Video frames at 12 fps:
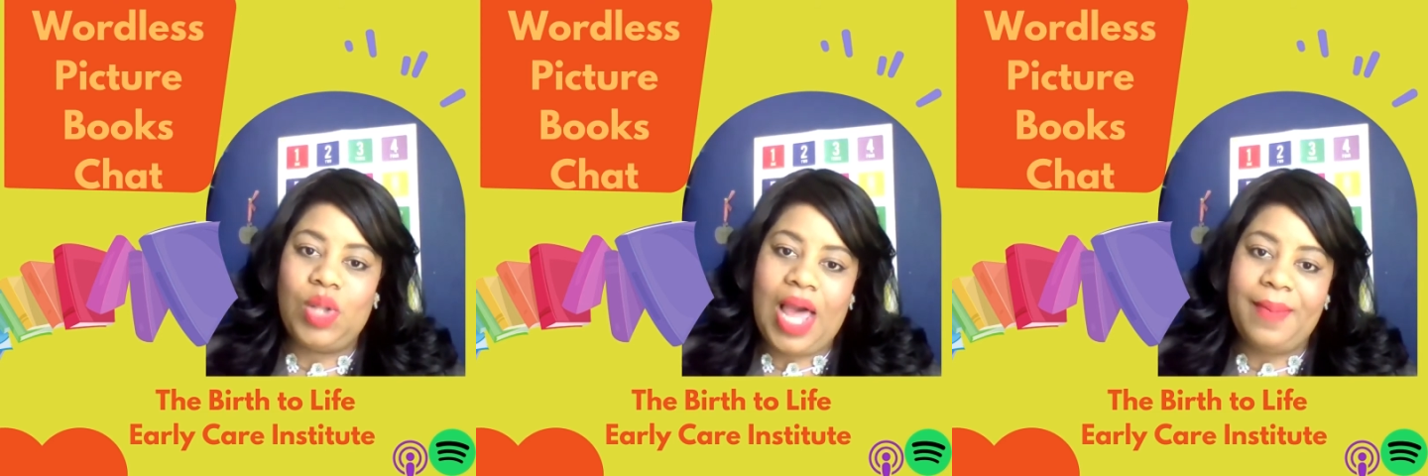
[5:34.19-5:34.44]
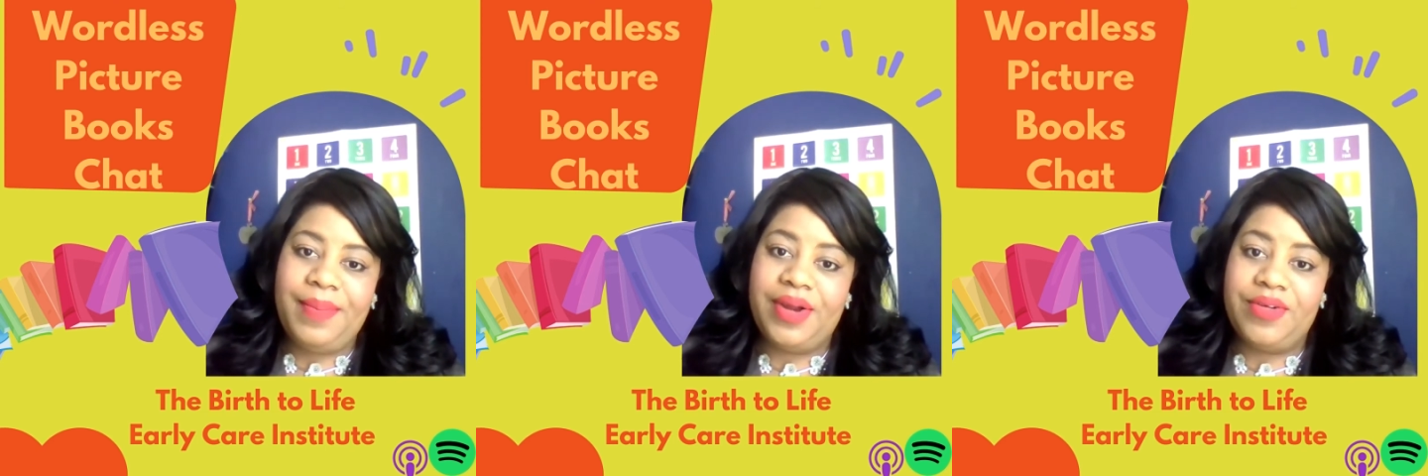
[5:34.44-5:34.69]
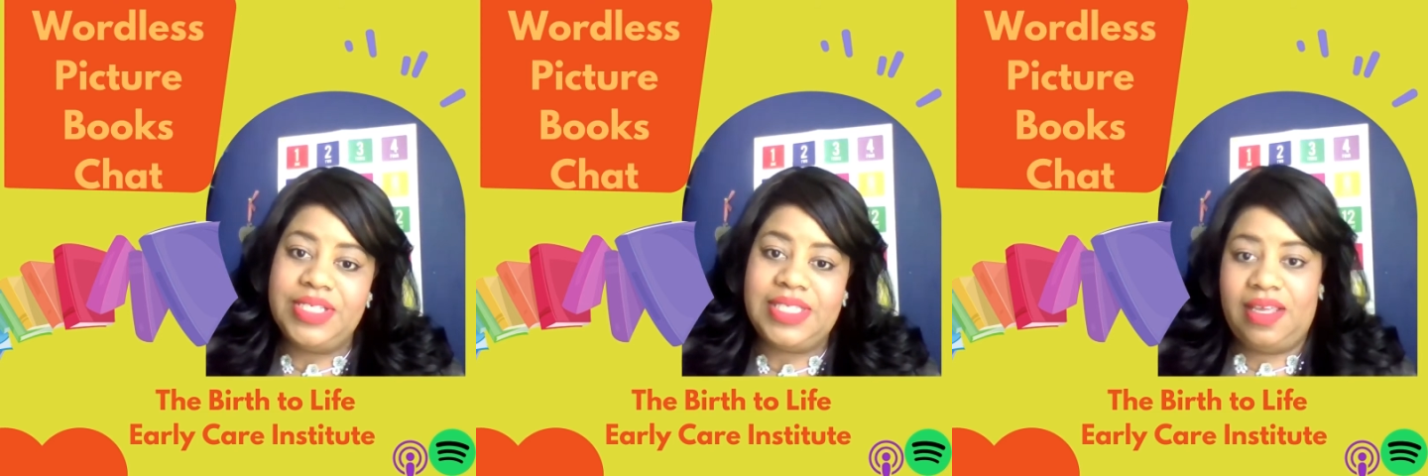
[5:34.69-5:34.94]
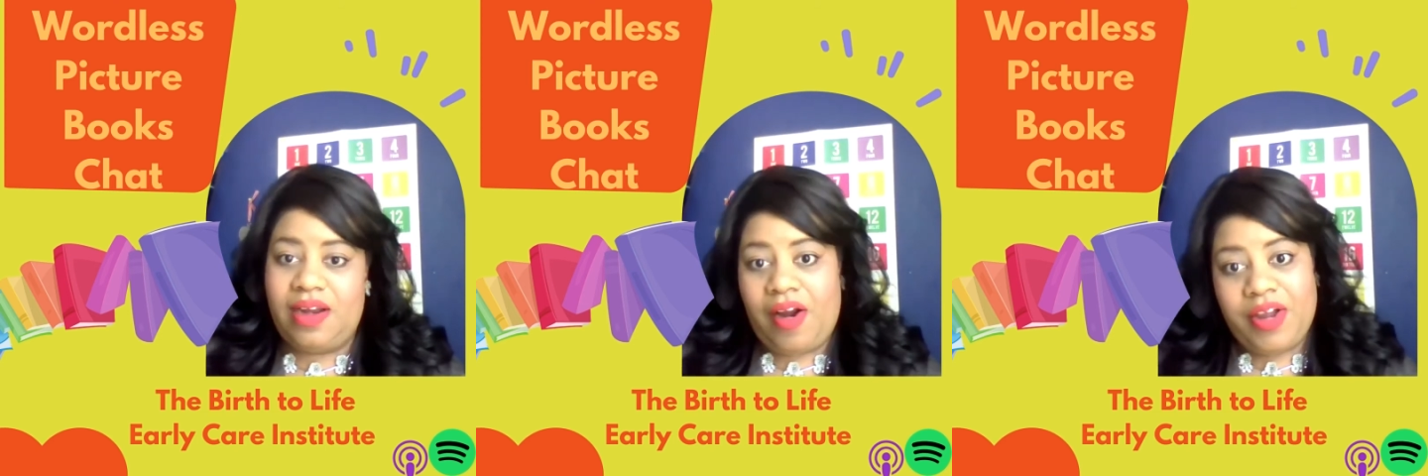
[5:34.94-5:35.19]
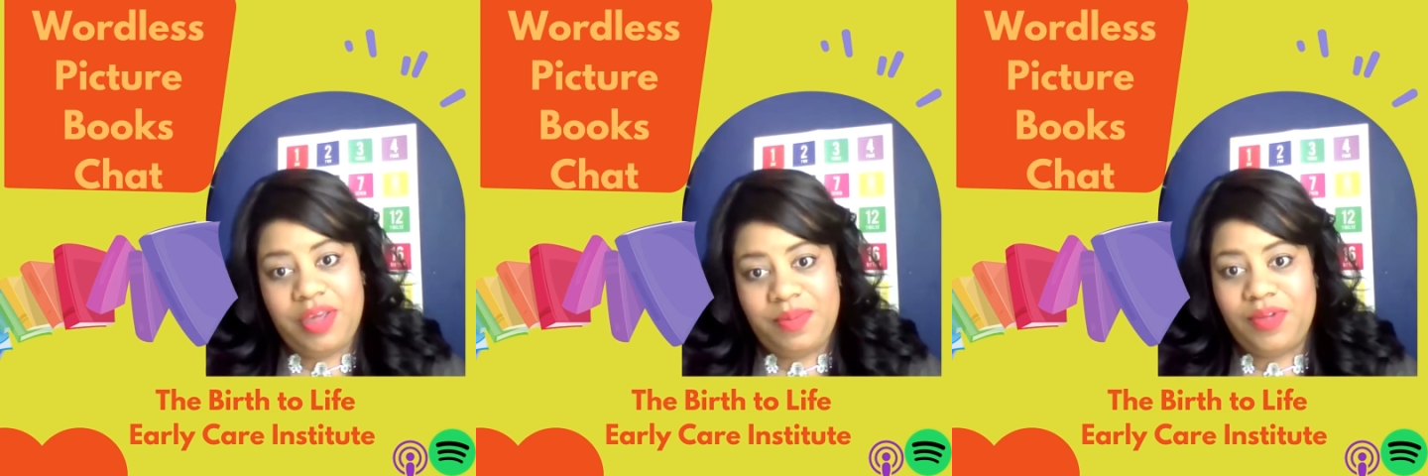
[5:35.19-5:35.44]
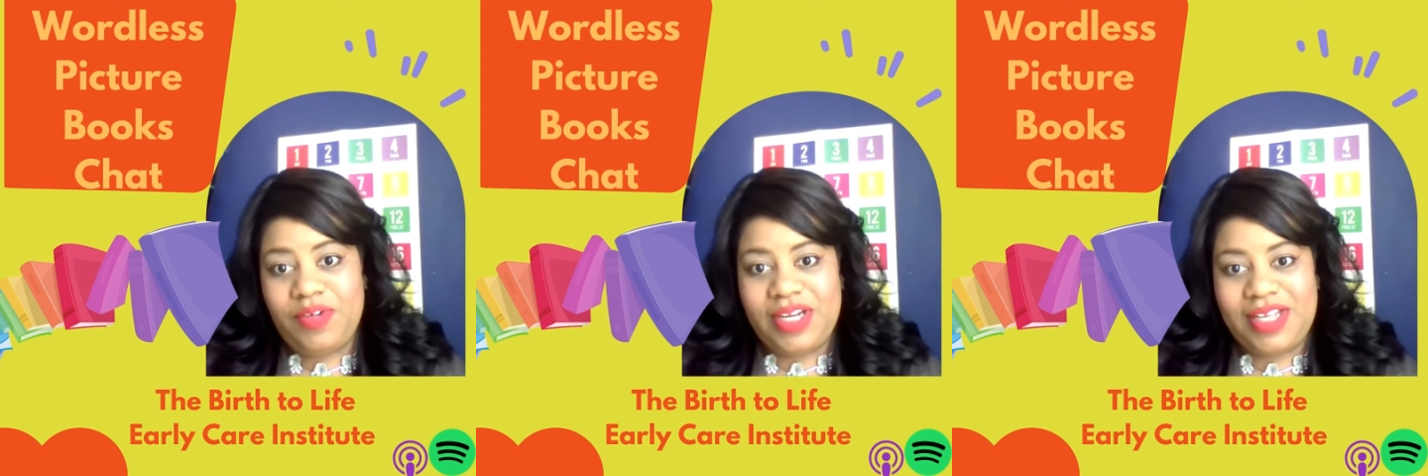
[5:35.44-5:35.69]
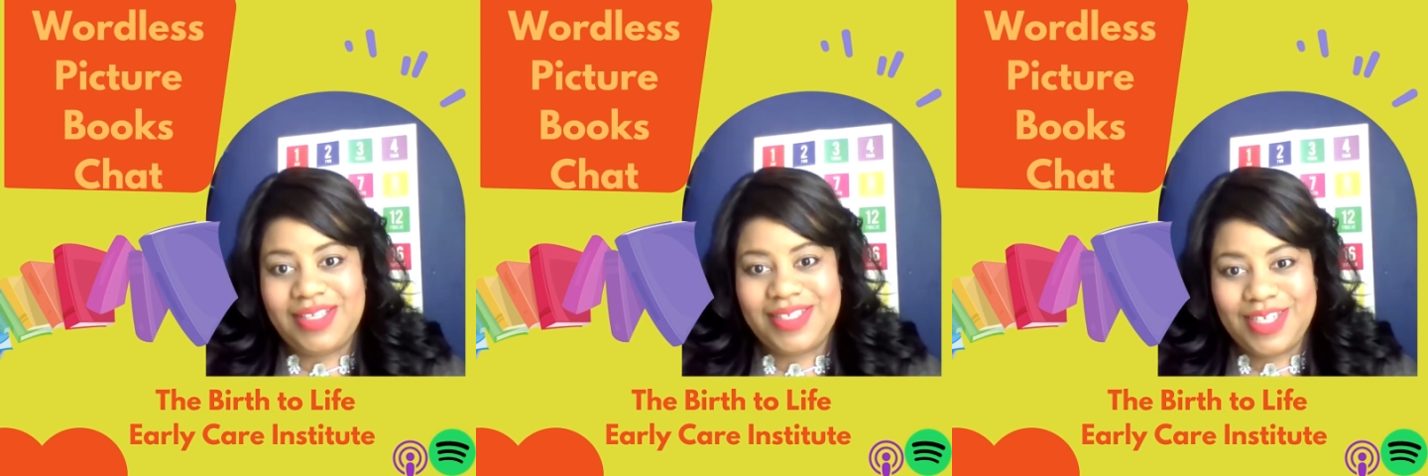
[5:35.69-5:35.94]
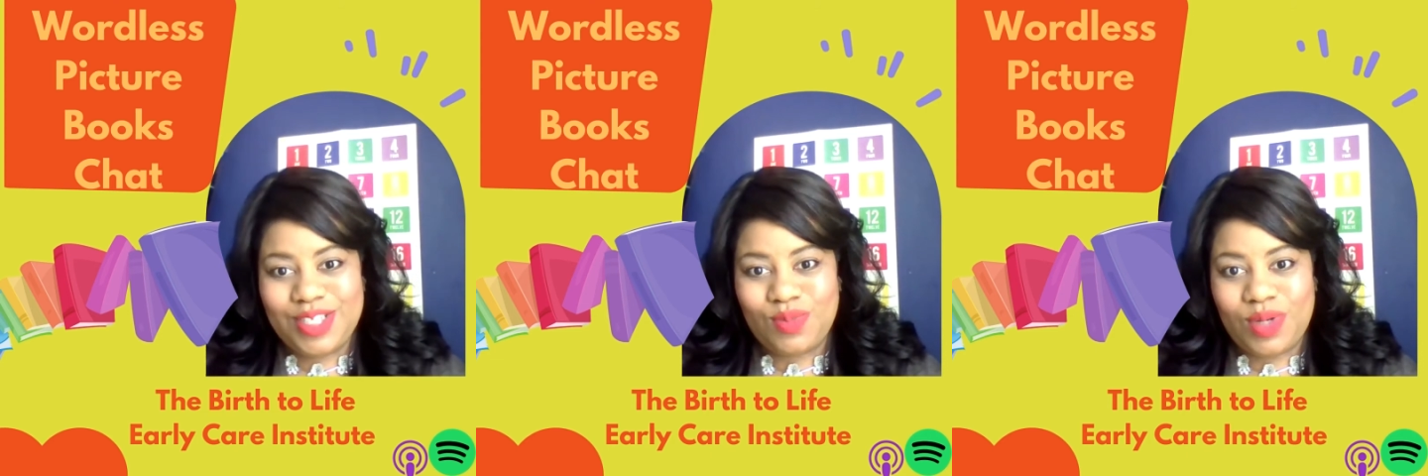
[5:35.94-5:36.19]
libraries in our
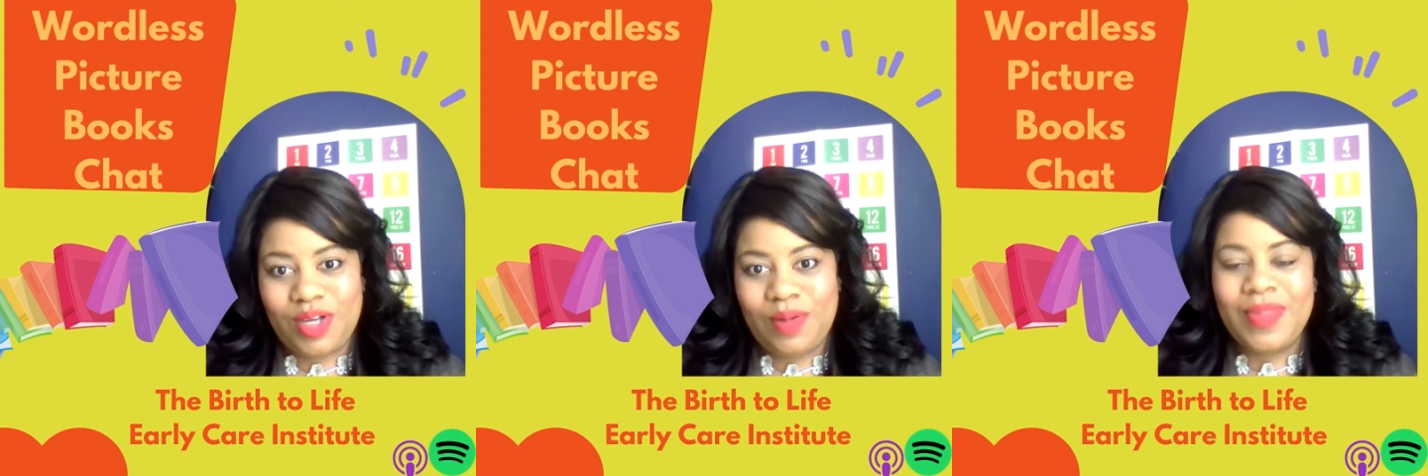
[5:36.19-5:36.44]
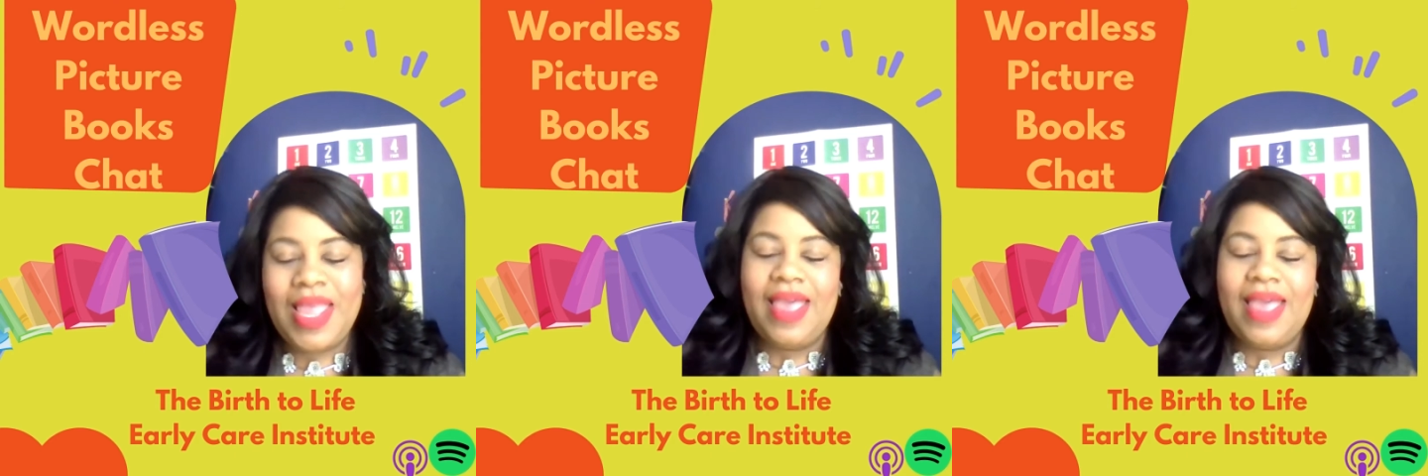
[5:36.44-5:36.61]
communities as well.